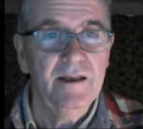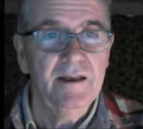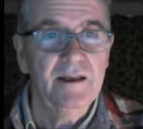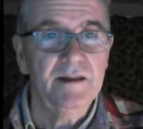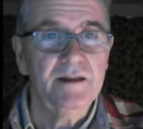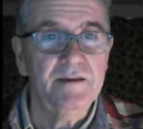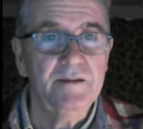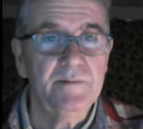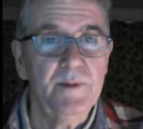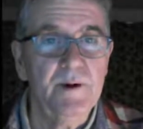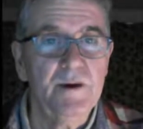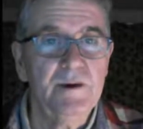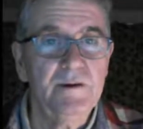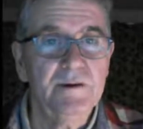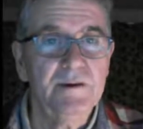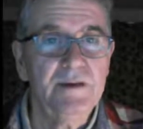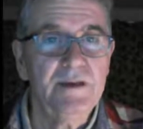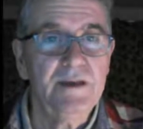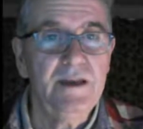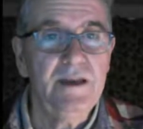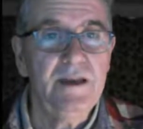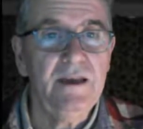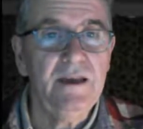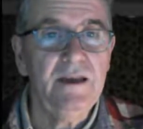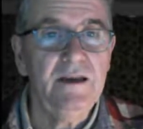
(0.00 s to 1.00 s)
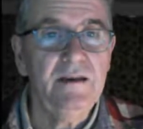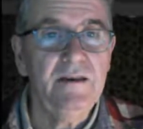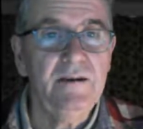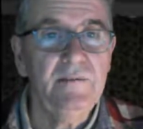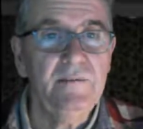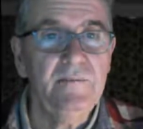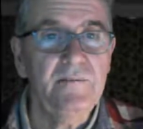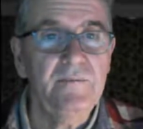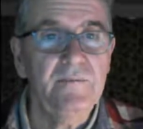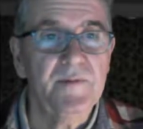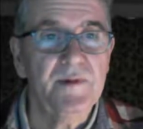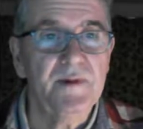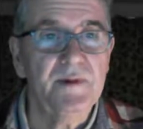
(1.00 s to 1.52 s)
There's a box here
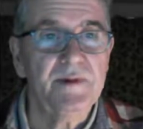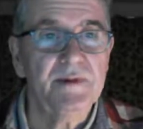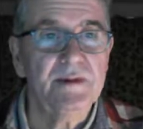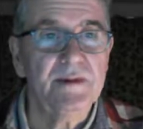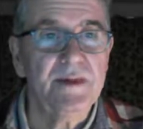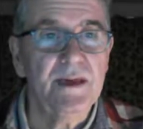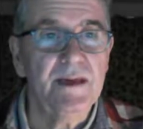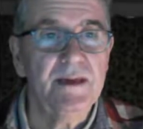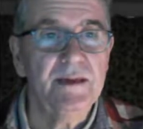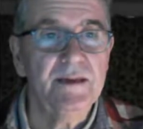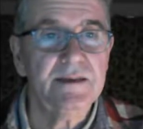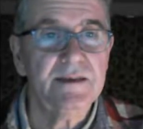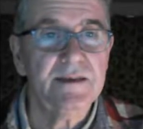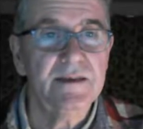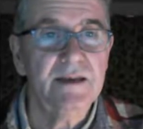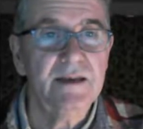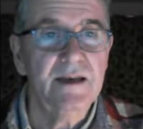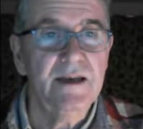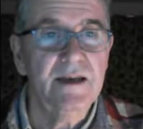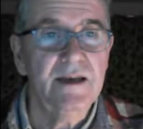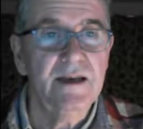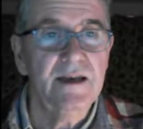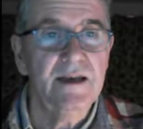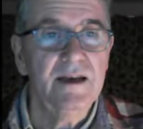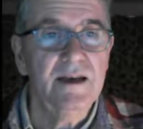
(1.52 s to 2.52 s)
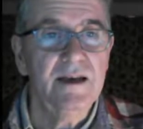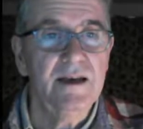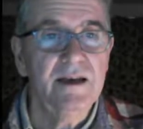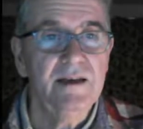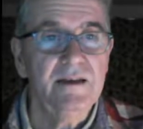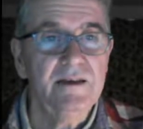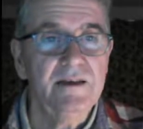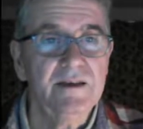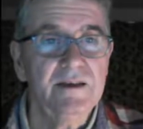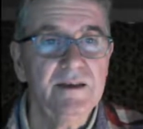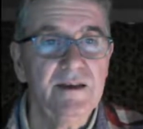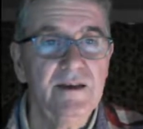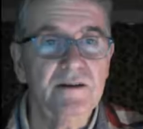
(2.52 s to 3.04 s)
that says
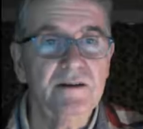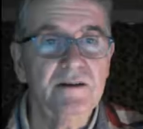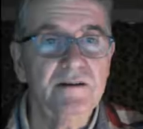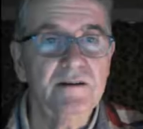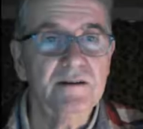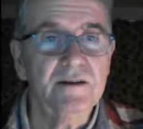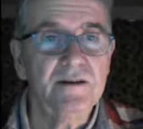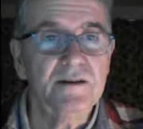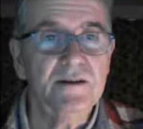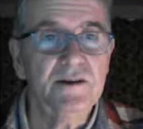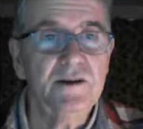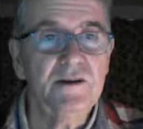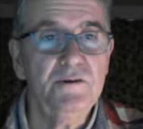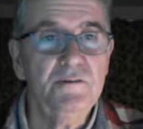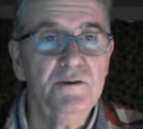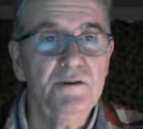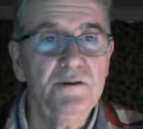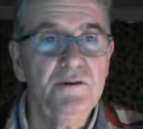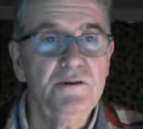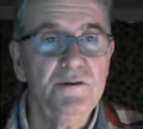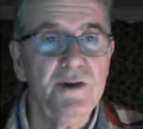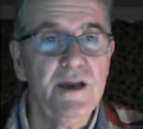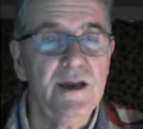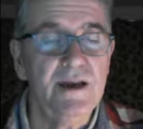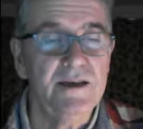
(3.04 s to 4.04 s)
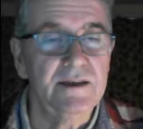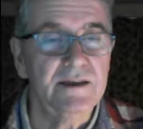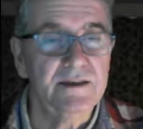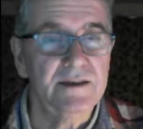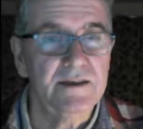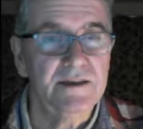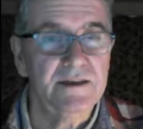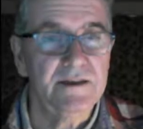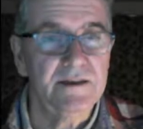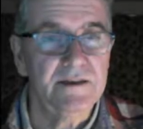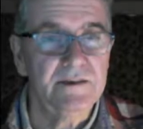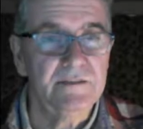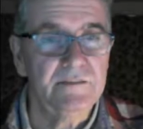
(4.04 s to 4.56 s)
Sun's new
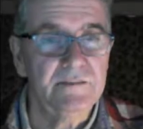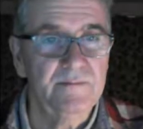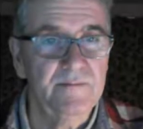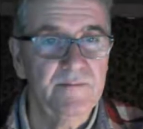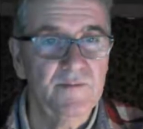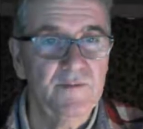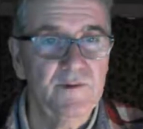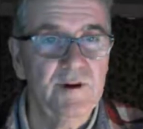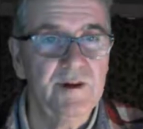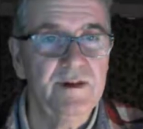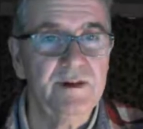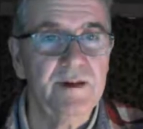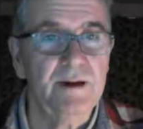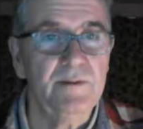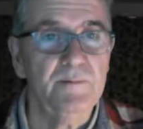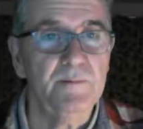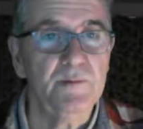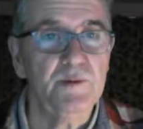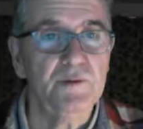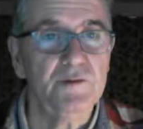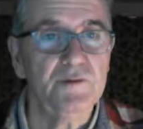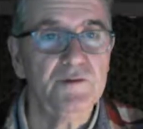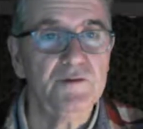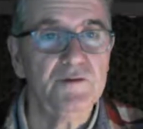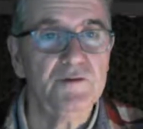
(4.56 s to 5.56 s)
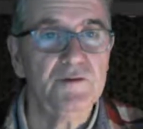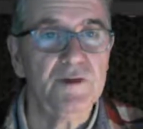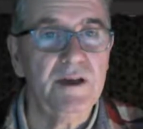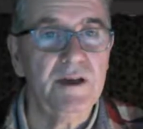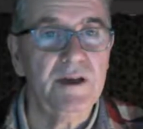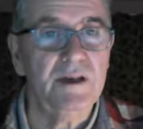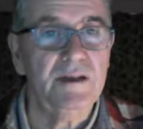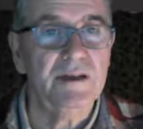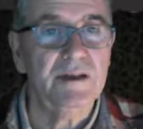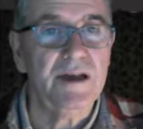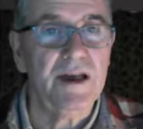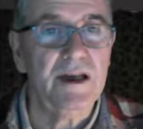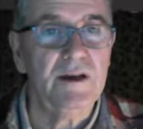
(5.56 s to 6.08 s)
address, for example,
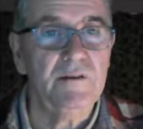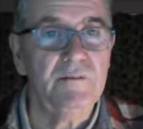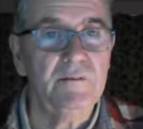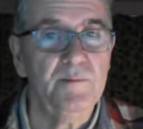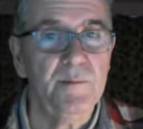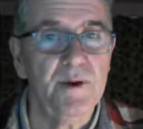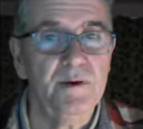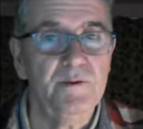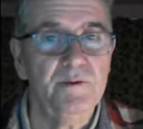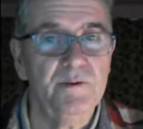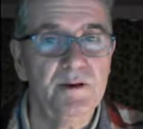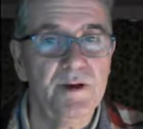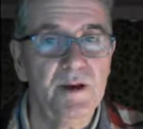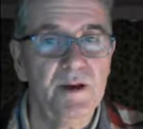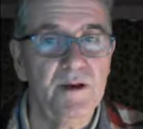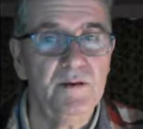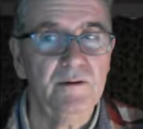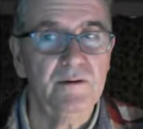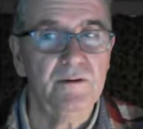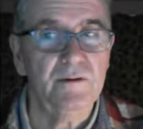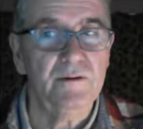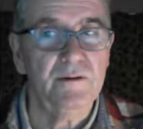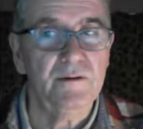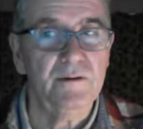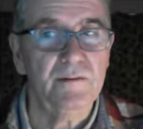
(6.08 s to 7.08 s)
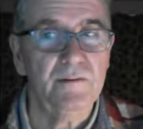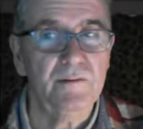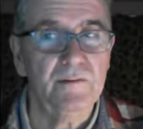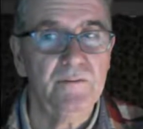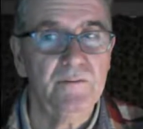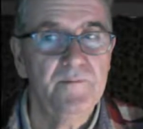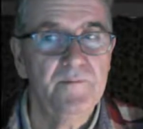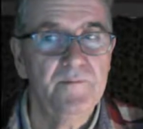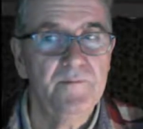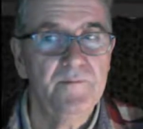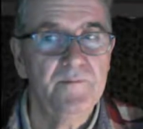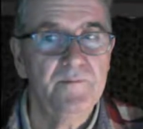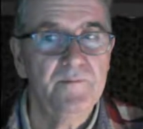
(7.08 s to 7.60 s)
street, town, postcode.
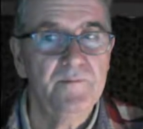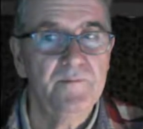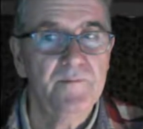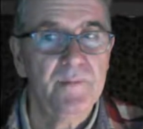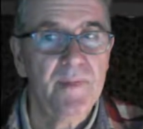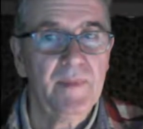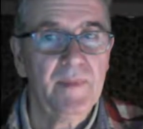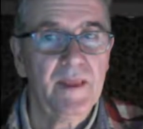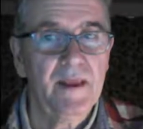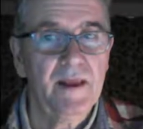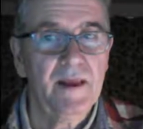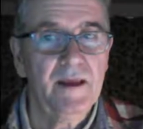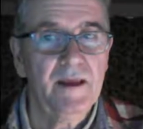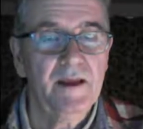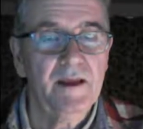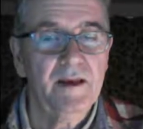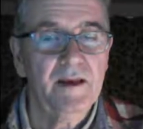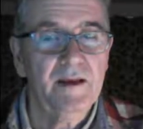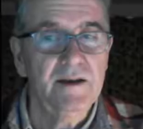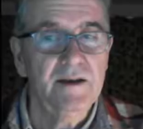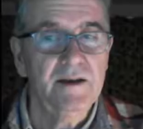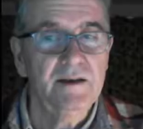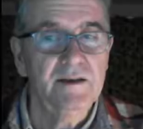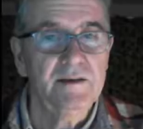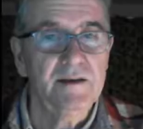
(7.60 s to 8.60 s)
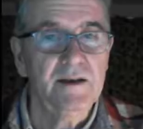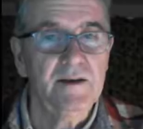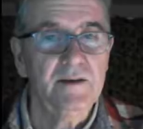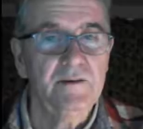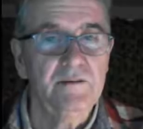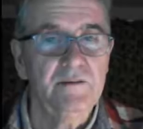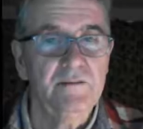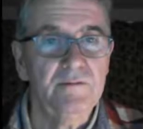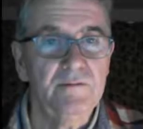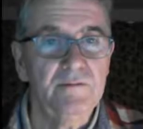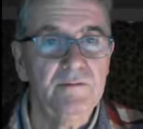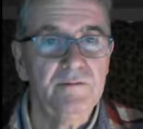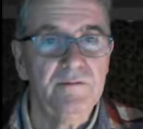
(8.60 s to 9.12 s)

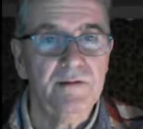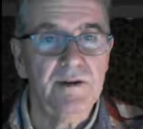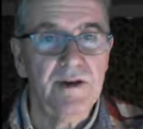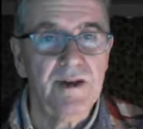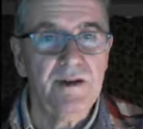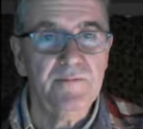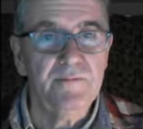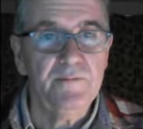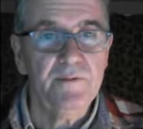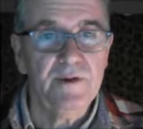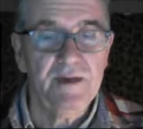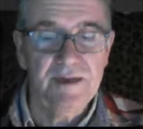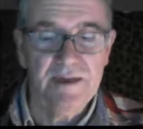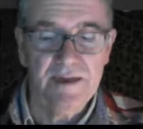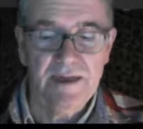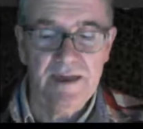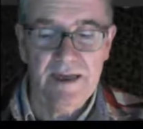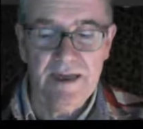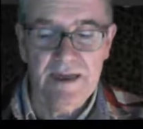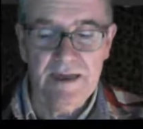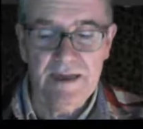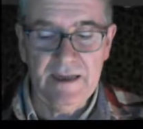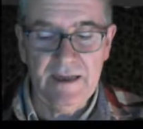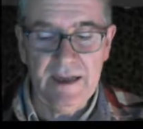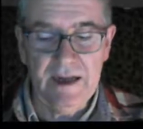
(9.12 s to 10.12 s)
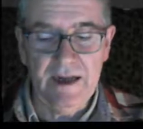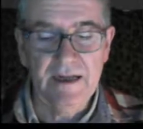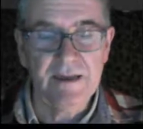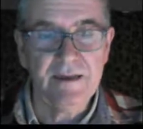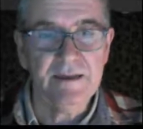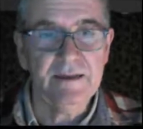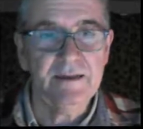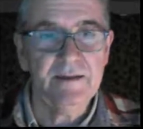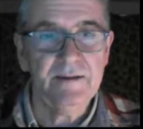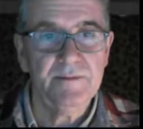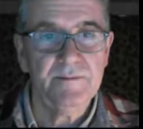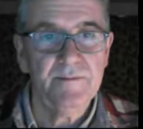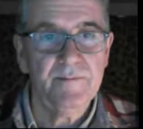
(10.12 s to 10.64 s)
So if we delete
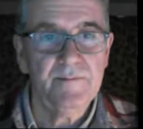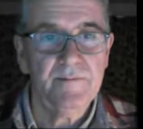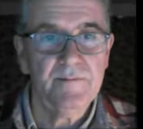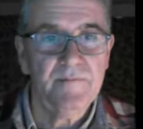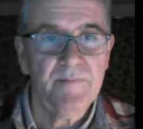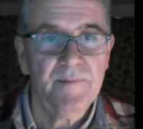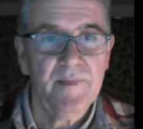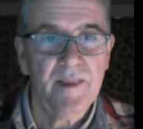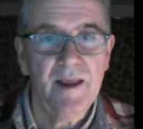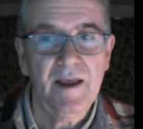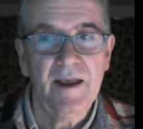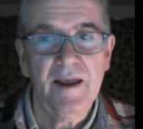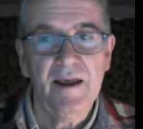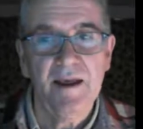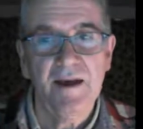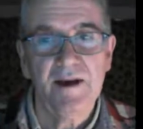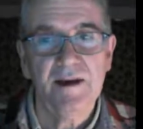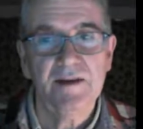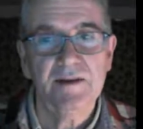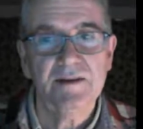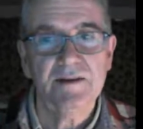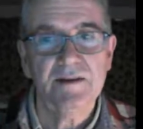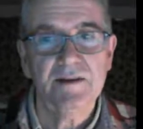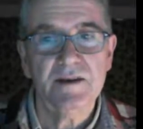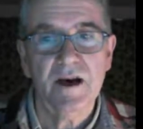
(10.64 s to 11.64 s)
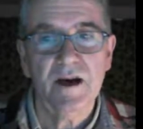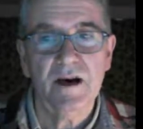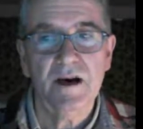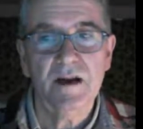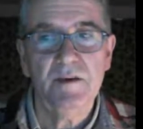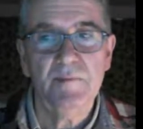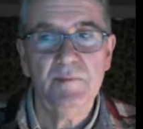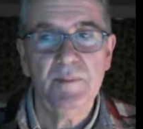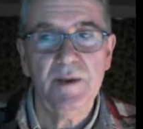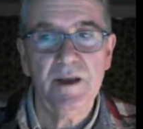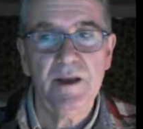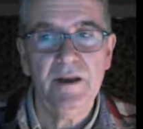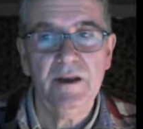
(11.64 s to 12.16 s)
that and
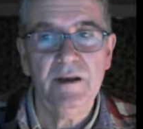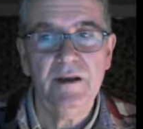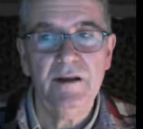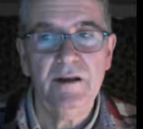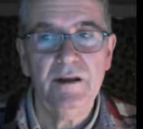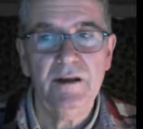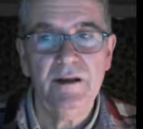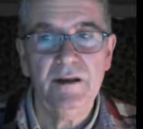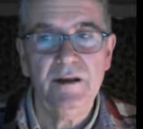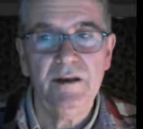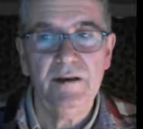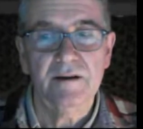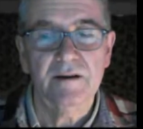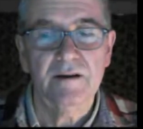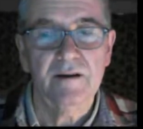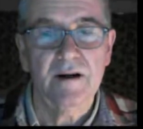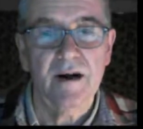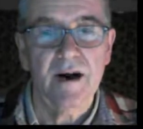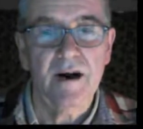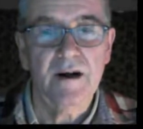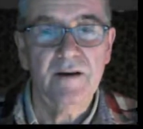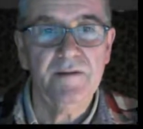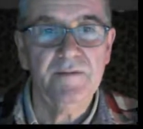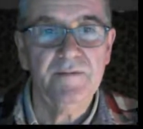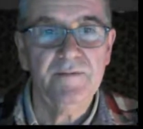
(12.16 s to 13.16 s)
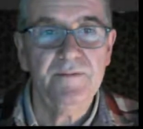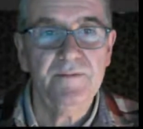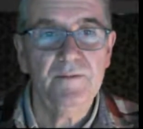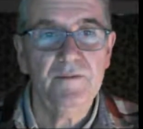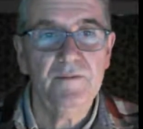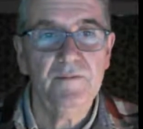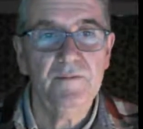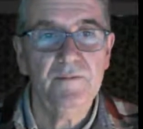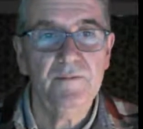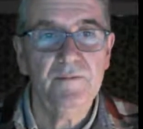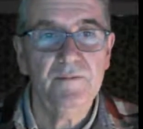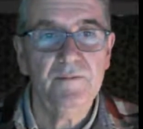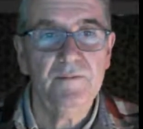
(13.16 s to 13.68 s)
type in
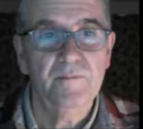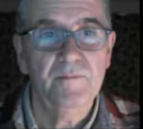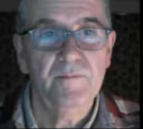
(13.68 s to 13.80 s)
Eiffel